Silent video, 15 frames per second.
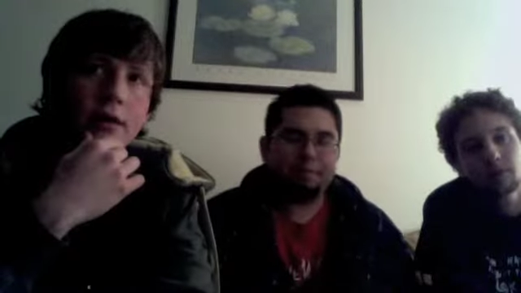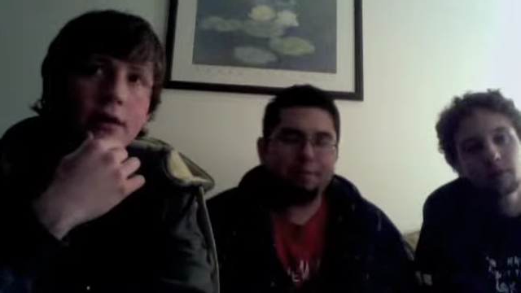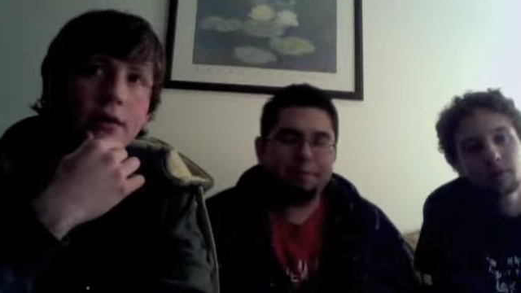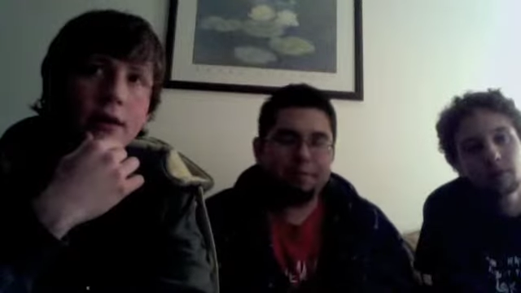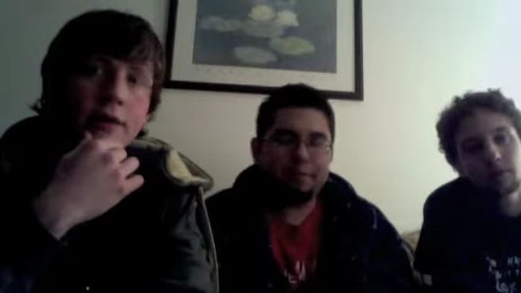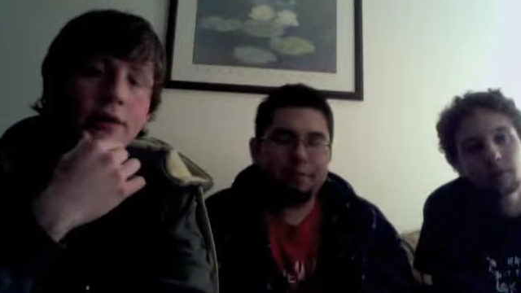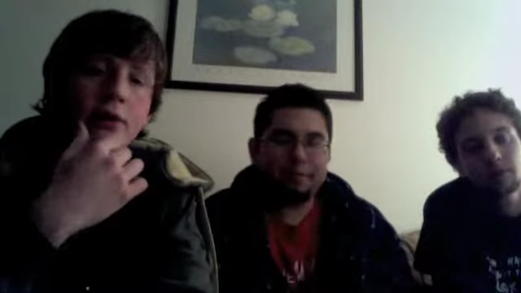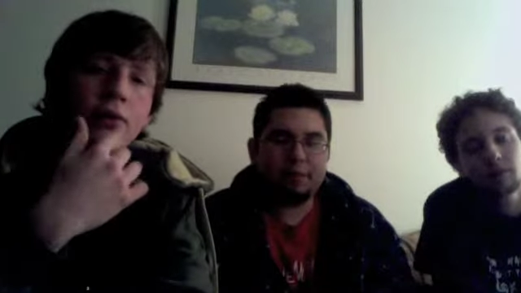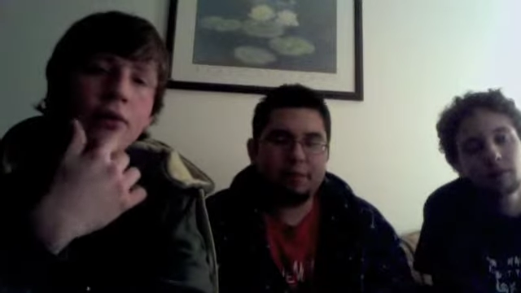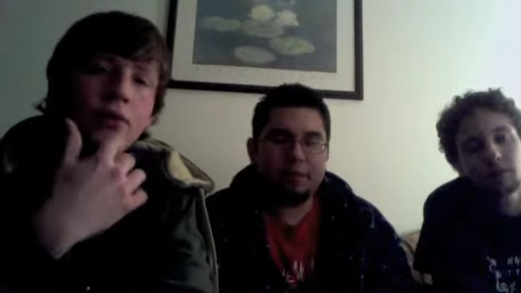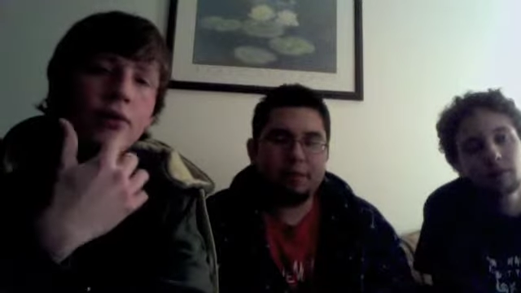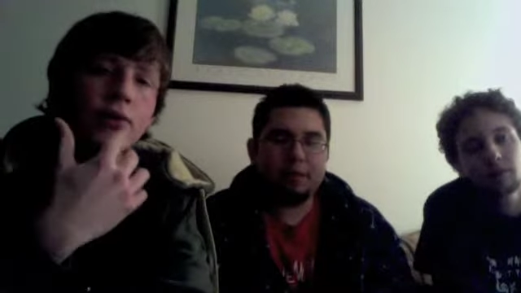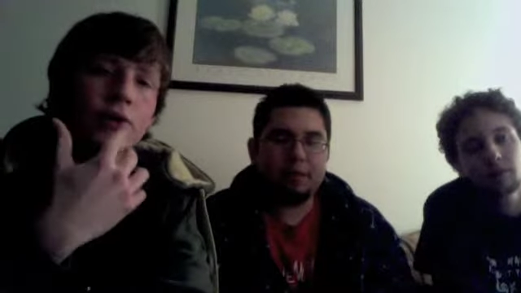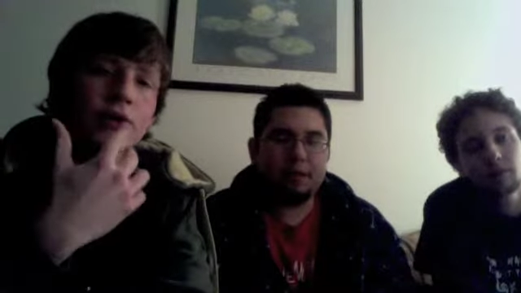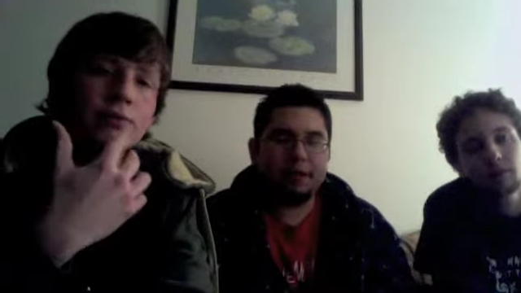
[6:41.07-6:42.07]
Speaker 1: if
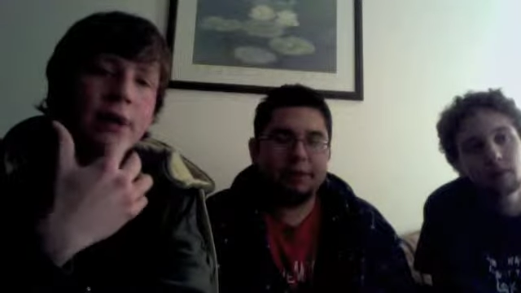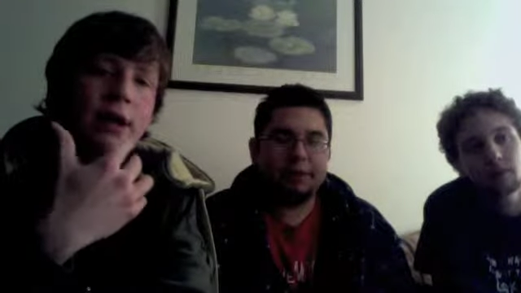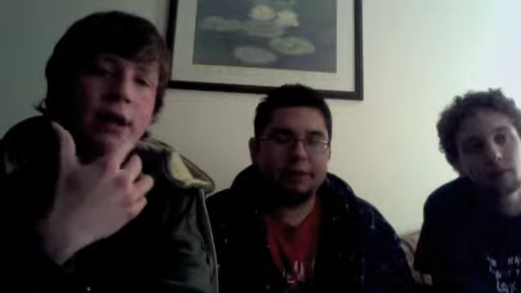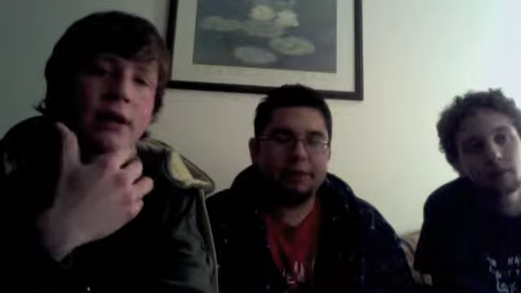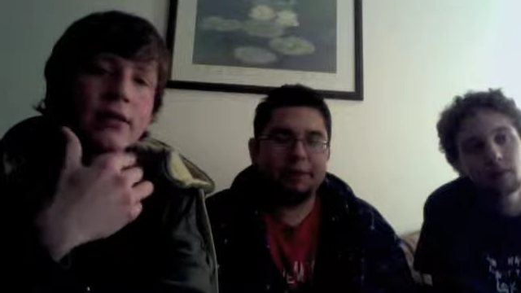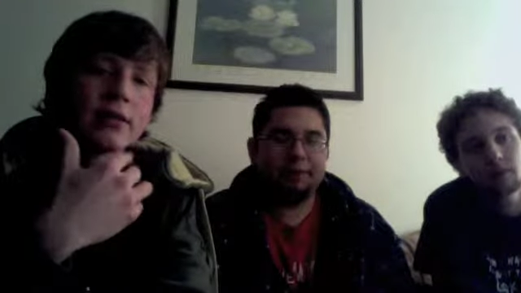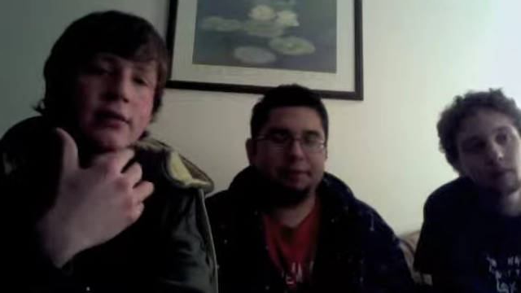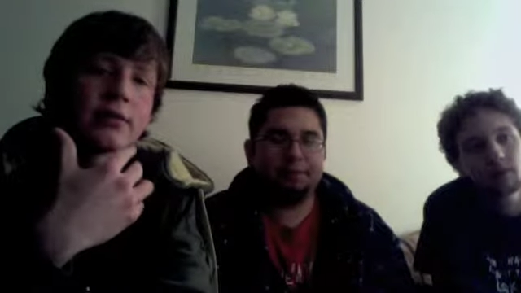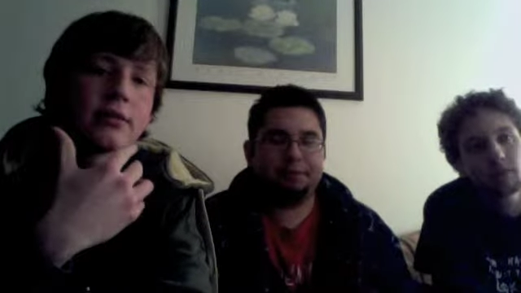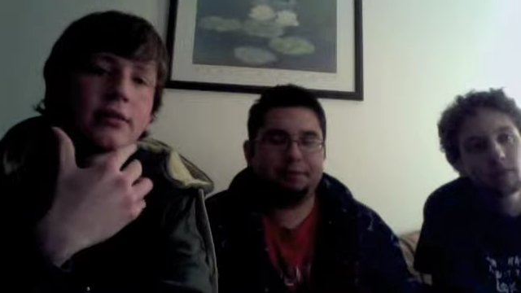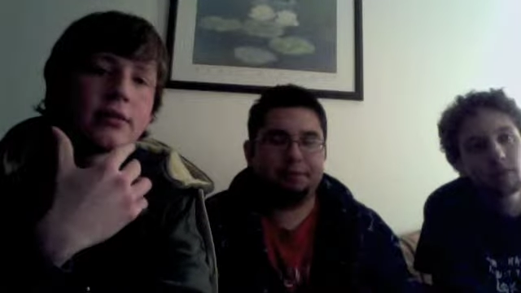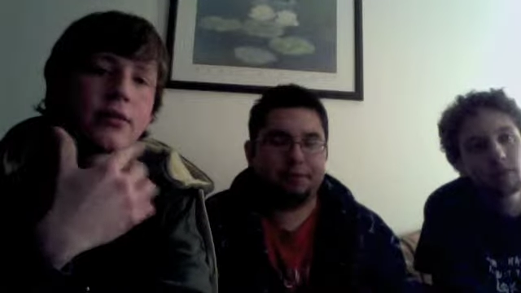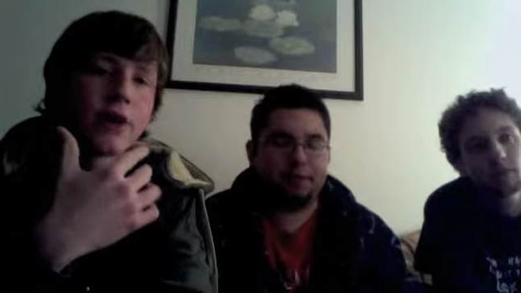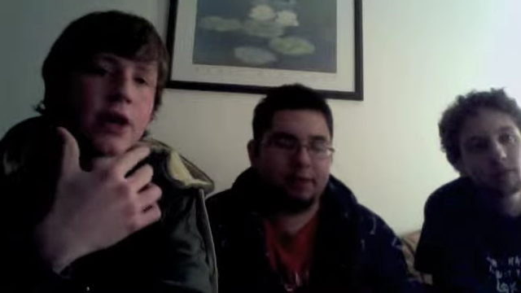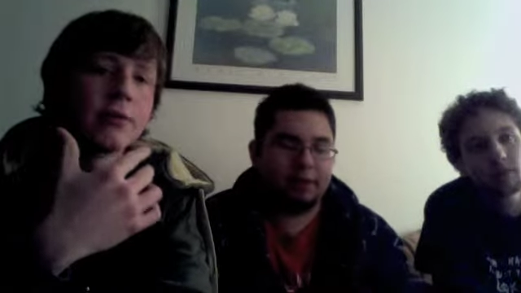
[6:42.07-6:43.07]
you respect
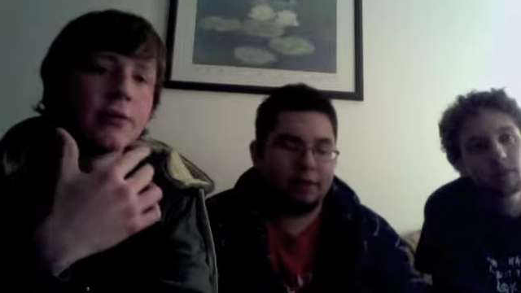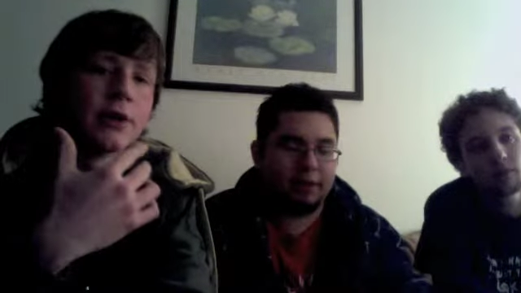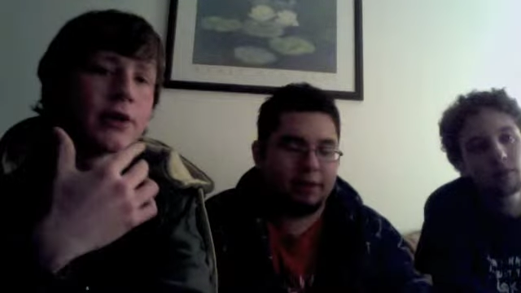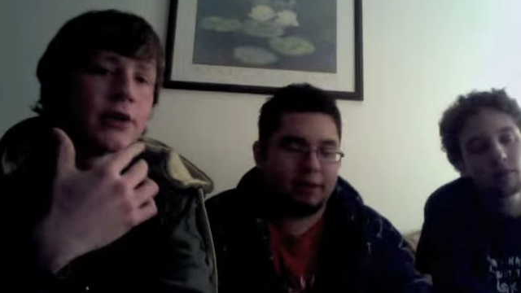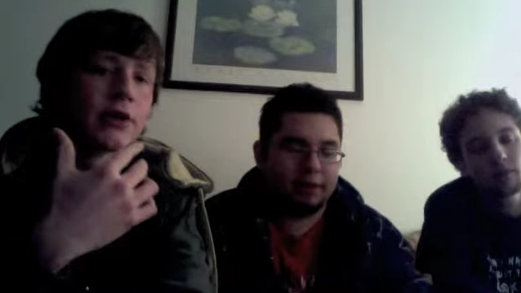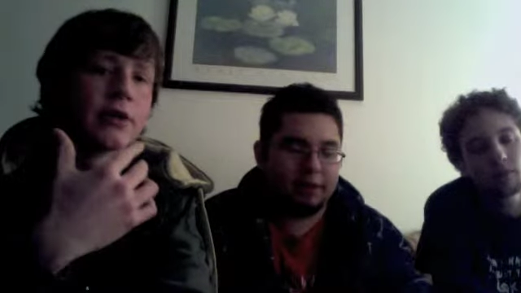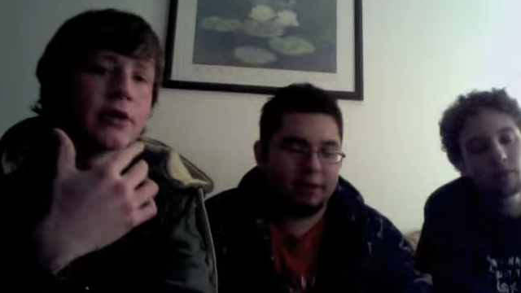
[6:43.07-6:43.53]
Frank Miller,